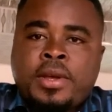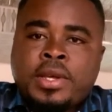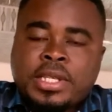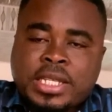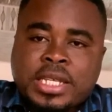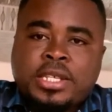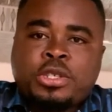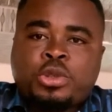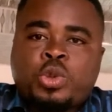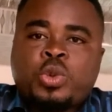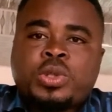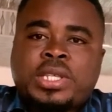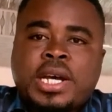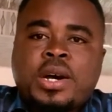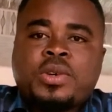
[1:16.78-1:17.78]
Since
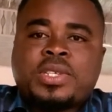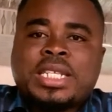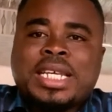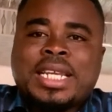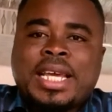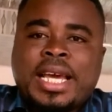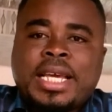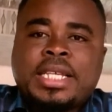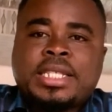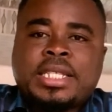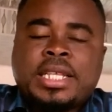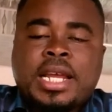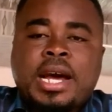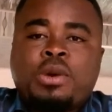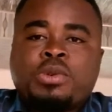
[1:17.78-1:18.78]
2008,
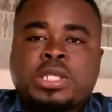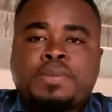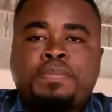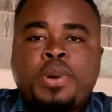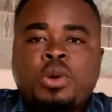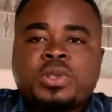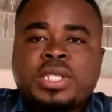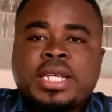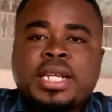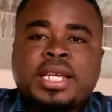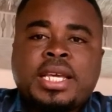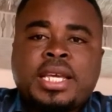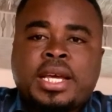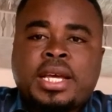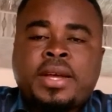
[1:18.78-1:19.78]
that I was posted
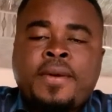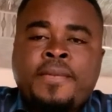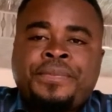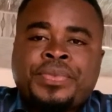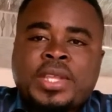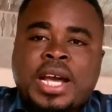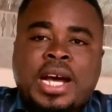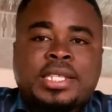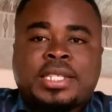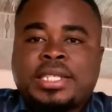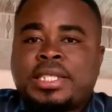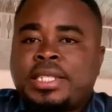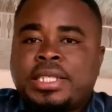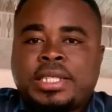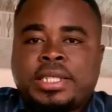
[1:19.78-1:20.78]
here as
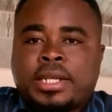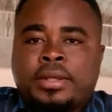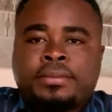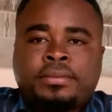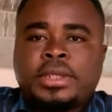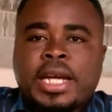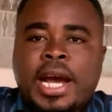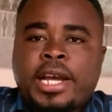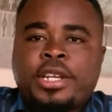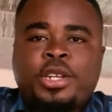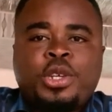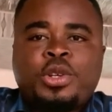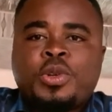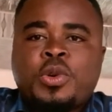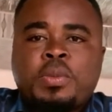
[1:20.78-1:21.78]
a teacher. I
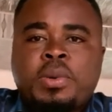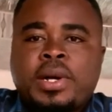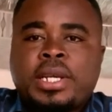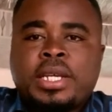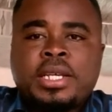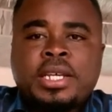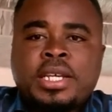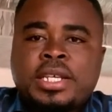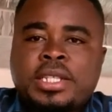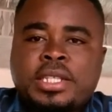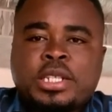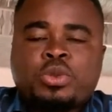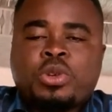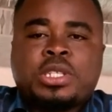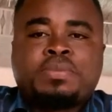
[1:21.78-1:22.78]
knew nobody.
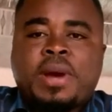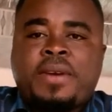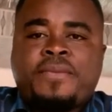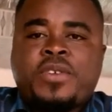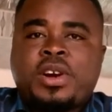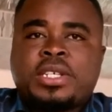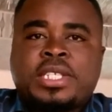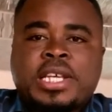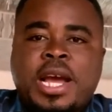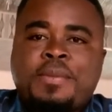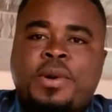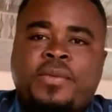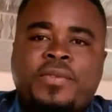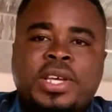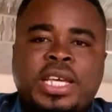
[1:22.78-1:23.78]
This was my first time
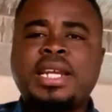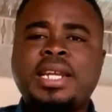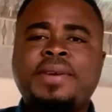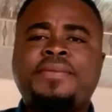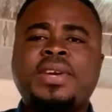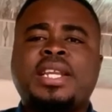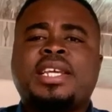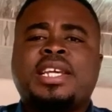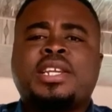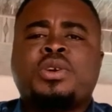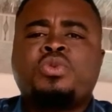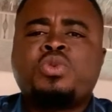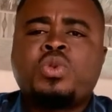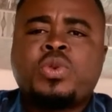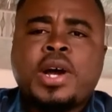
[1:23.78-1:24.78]
of living in a
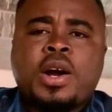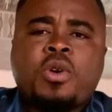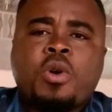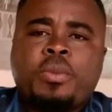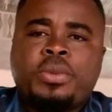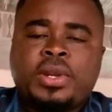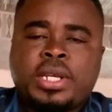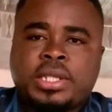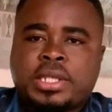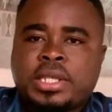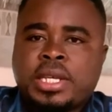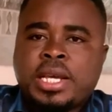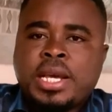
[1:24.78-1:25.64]
rural community.